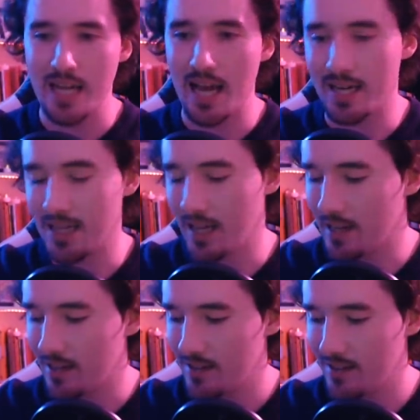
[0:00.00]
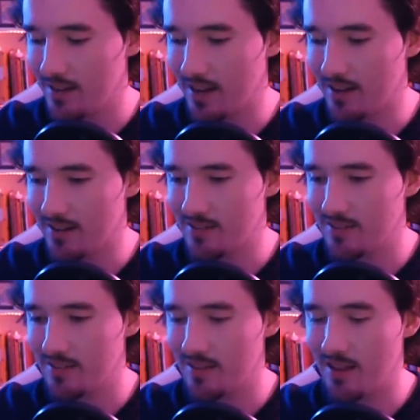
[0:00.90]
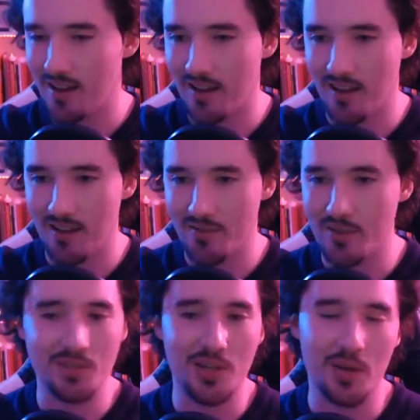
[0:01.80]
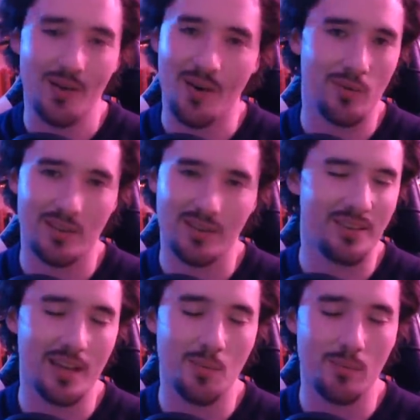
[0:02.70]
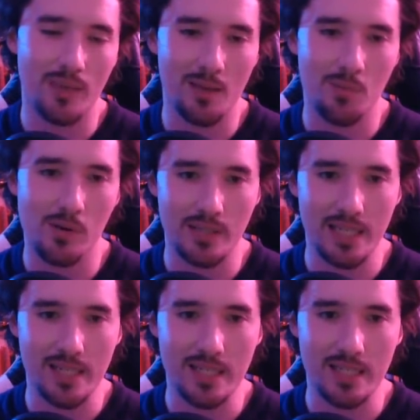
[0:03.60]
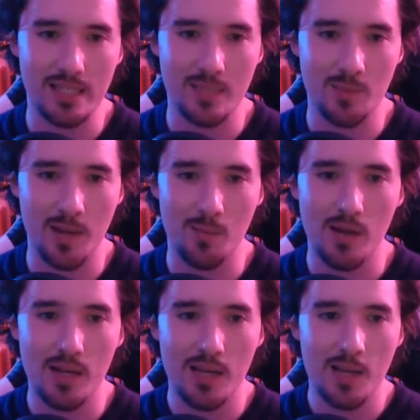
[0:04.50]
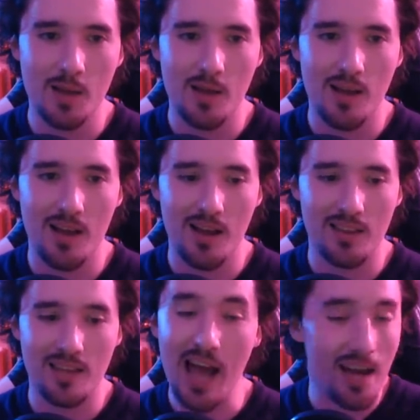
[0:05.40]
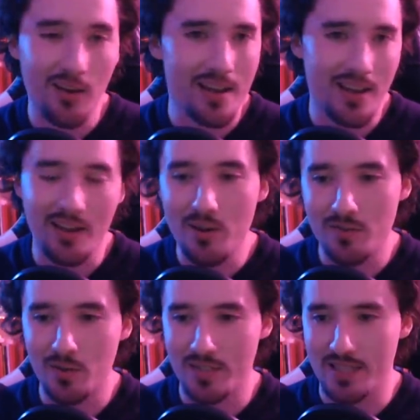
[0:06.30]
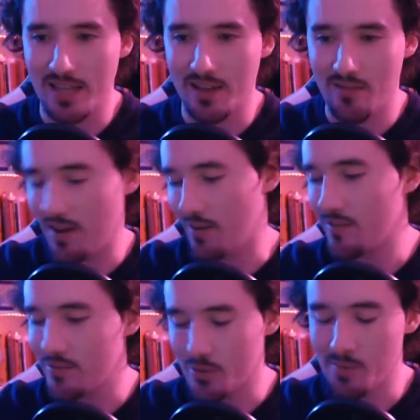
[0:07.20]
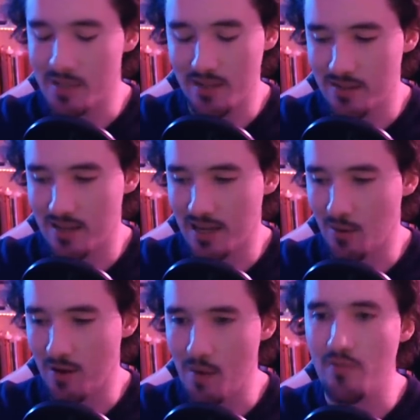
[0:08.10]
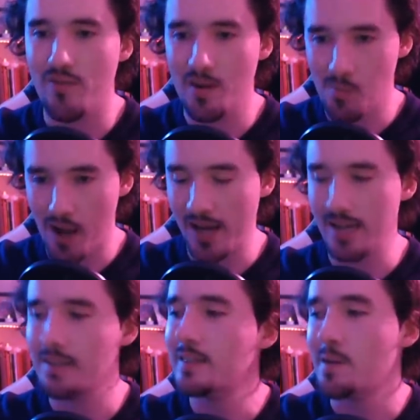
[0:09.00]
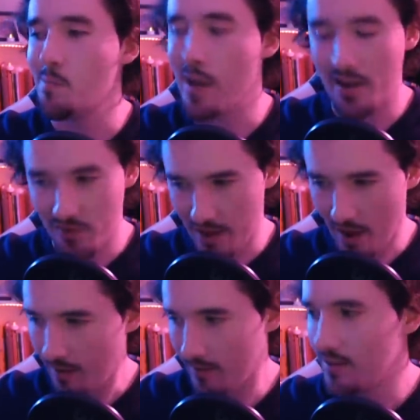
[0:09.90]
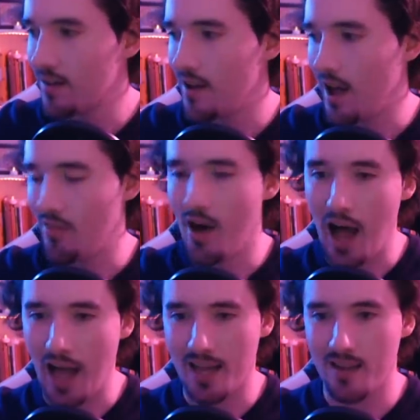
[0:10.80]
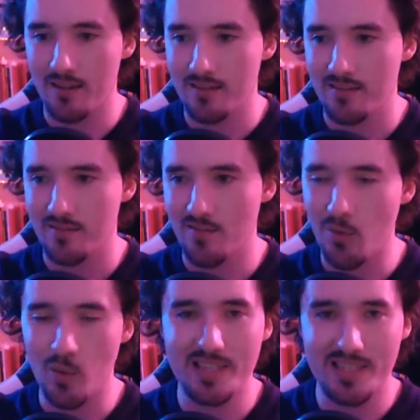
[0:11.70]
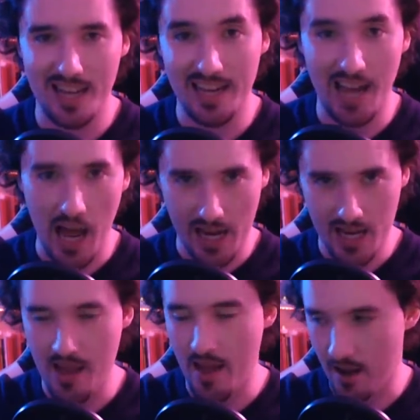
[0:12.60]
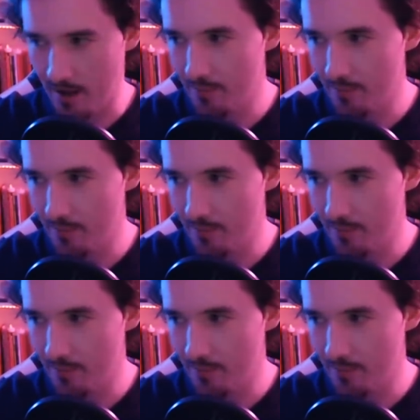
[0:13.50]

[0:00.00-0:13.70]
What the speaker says: And for those who don't know, I won't kind of get you bogged down in details. But yeah, I got involved in this like an unfortunate misunderstanding where a friend of mine made a video that I voiced a line in.